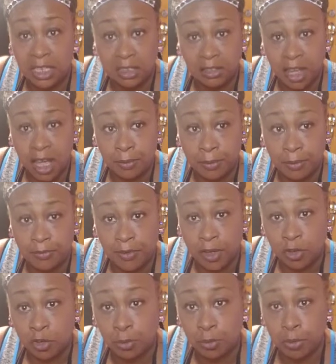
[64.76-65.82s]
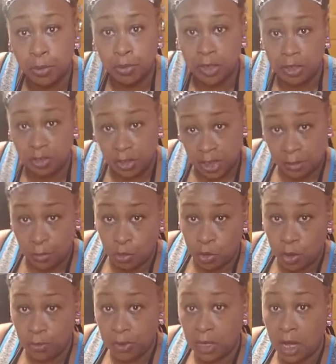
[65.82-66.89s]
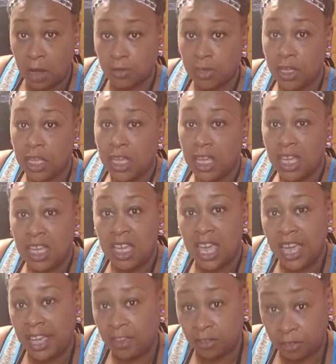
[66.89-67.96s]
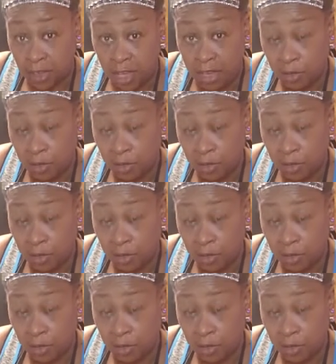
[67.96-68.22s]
in any type of vegetable dish that I'm doing because it adds